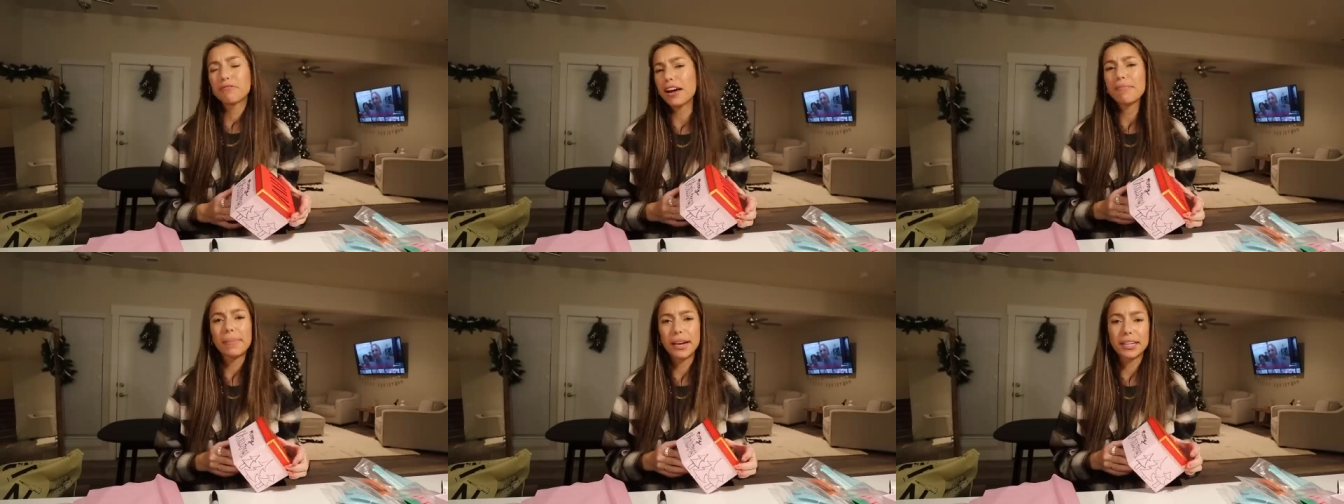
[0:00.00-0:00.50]

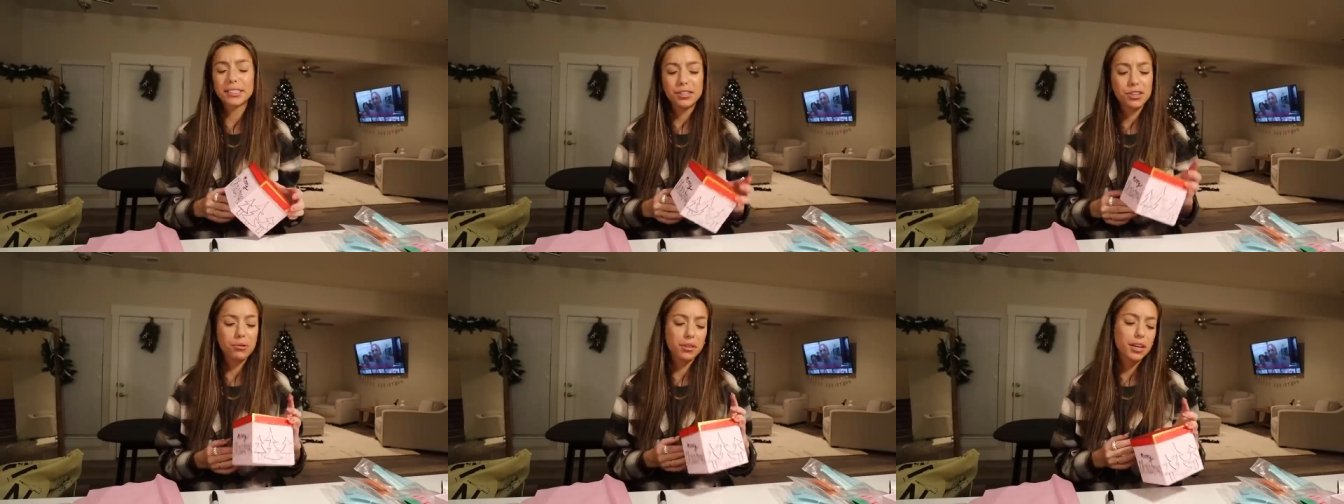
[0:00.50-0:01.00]
5 minutes
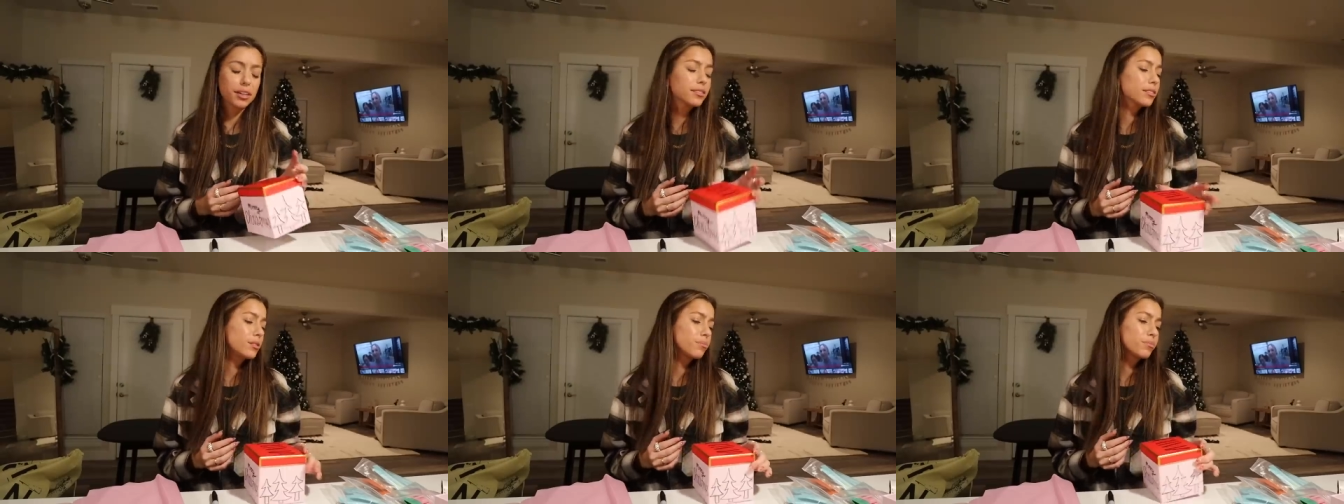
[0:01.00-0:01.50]
to do
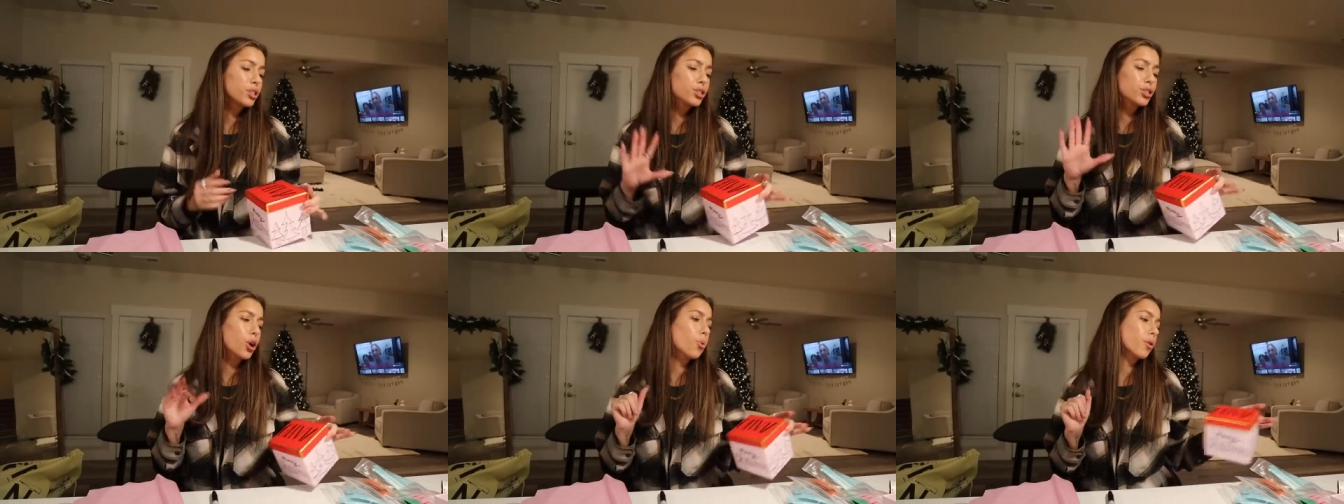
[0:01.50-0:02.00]
this.
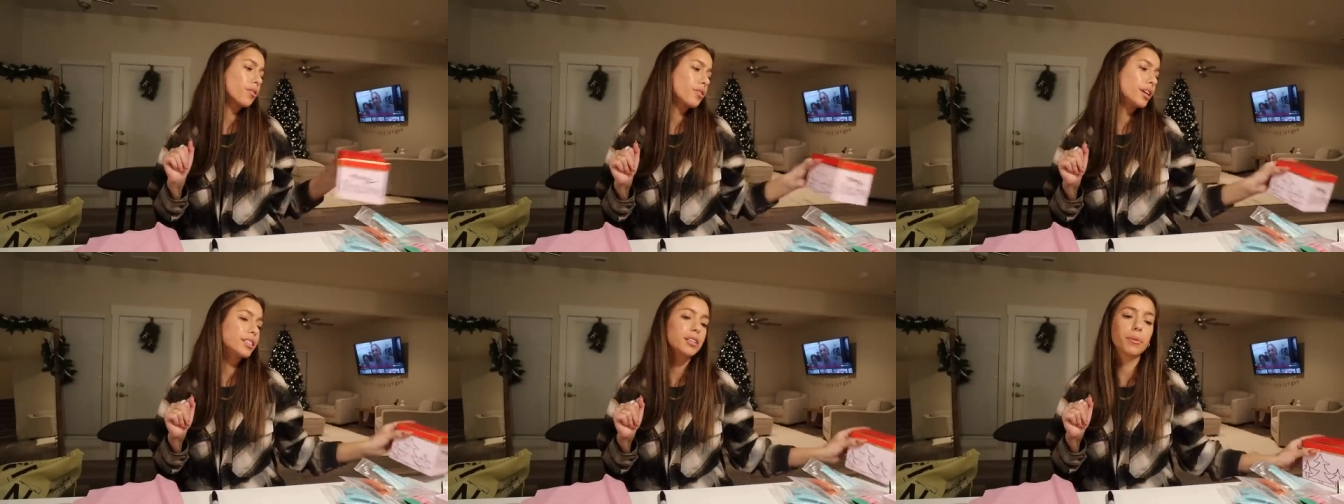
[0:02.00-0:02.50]
So worth
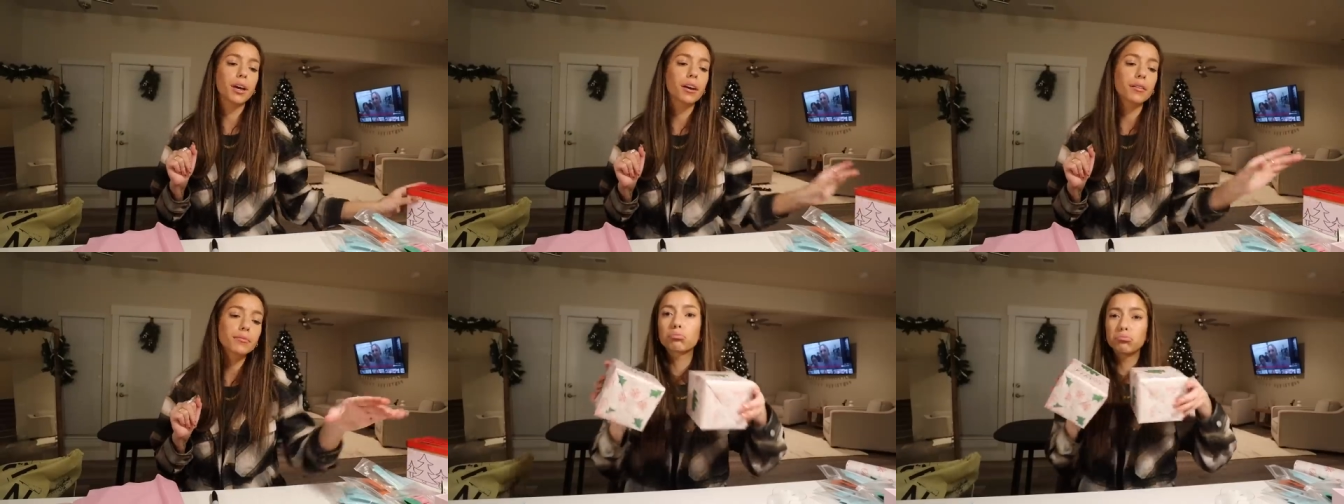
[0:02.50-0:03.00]
it to
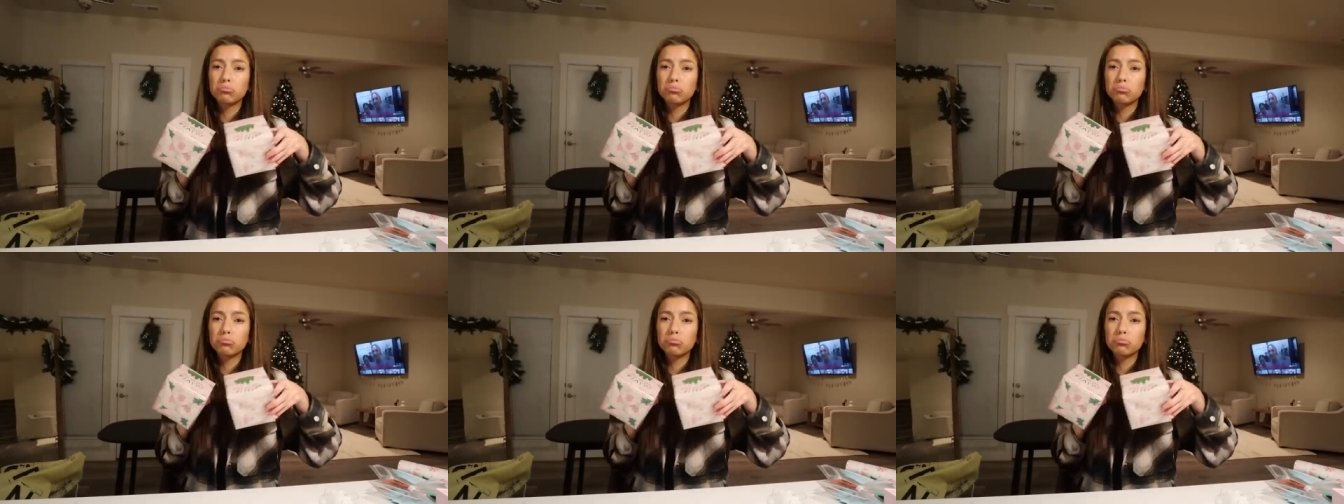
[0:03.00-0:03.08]
me.